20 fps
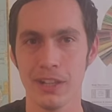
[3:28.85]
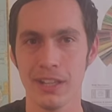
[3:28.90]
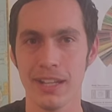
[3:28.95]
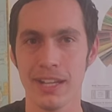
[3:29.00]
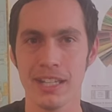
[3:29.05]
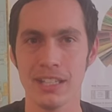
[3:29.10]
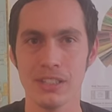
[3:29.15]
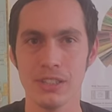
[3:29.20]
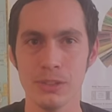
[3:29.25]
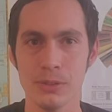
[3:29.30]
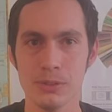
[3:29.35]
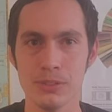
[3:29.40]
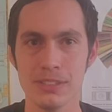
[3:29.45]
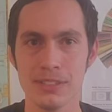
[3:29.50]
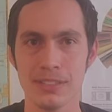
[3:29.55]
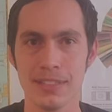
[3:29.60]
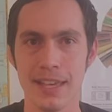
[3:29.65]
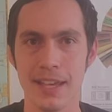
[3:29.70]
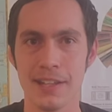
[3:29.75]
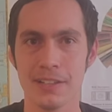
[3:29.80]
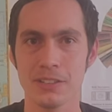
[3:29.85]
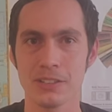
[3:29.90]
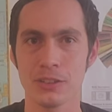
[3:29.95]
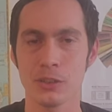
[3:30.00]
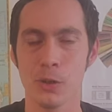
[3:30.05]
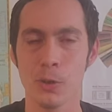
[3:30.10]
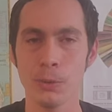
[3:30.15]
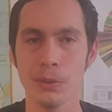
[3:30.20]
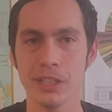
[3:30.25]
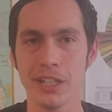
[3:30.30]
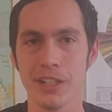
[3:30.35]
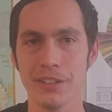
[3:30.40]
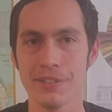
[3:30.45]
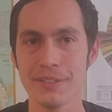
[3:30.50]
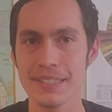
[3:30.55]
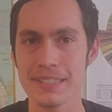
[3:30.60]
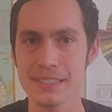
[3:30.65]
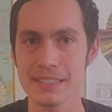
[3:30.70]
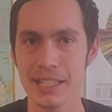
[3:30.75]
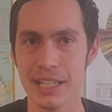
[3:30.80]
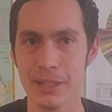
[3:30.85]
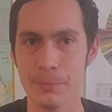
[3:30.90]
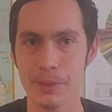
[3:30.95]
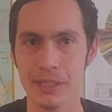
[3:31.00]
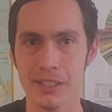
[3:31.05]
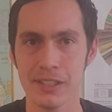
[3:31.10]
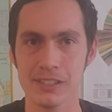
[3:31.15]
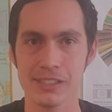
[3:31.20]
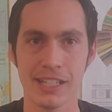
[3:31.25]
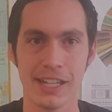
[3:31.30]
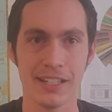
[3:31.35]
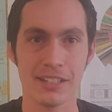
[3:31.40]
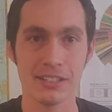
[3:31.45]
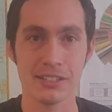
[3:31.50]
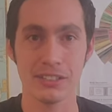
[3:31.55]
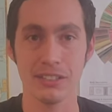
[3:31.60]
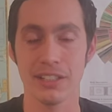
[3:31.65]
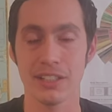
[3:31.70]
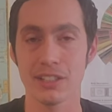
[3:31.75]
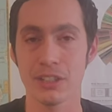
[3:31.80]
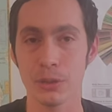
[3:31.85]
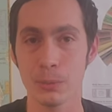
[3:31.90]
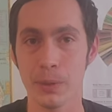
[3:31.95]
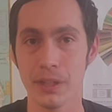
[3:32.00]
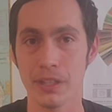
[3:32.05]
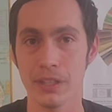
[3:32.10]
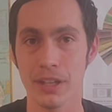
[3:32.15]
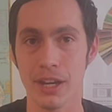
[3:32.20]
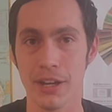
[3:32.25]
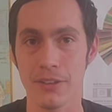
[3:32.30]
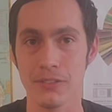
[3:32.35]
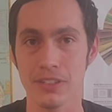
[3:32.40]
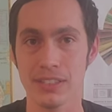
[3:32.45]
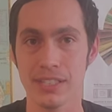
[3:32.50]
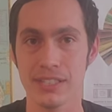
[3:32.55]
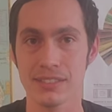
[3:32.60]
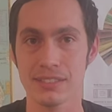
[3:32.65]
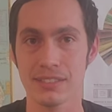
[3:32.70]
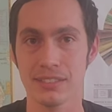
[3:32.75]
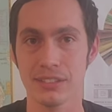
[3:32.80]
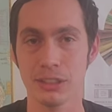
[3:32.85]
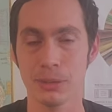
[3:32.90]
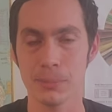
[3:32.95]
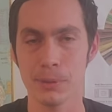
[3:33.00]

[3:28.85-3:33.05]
and I used that only on this day because I actually liked the way the coffee tasted a little